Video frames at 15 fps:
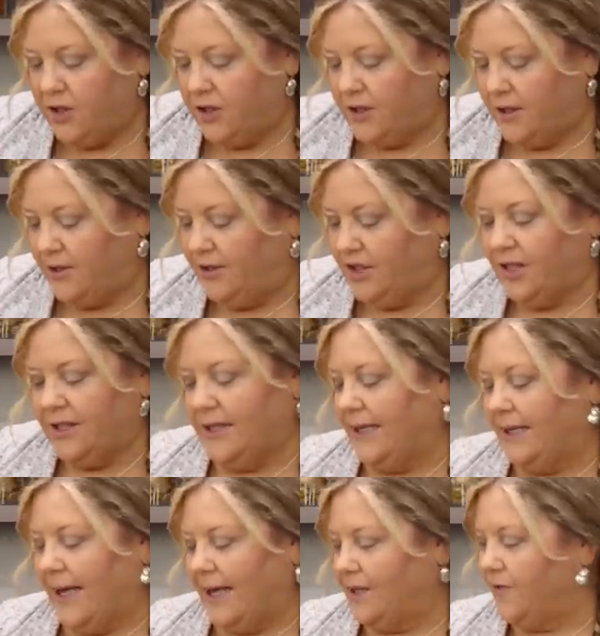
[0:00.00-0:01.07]
Just, just
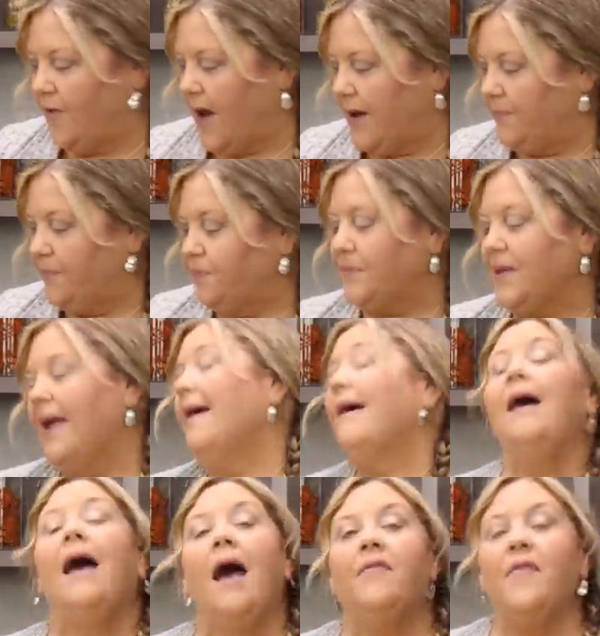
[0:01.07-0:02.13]
like that's fine.
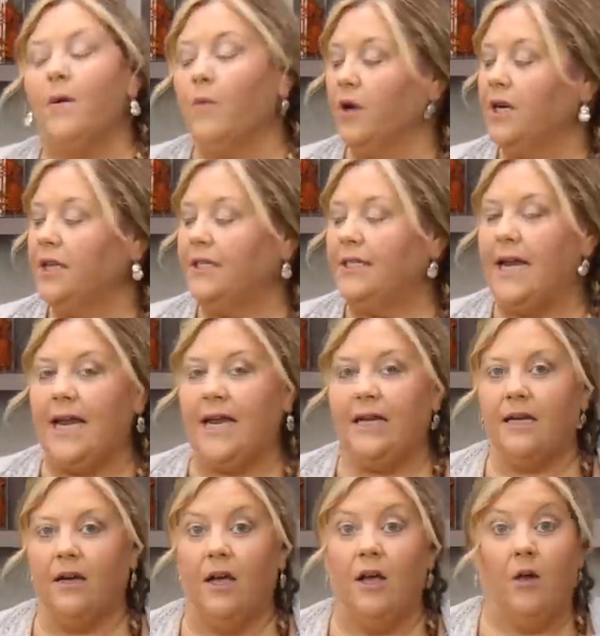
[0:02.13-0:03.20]
And then we're gonna
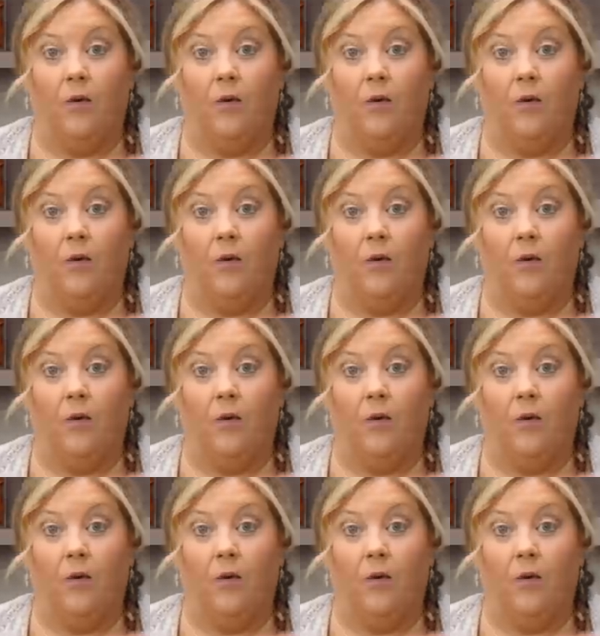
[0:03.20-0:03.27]
take,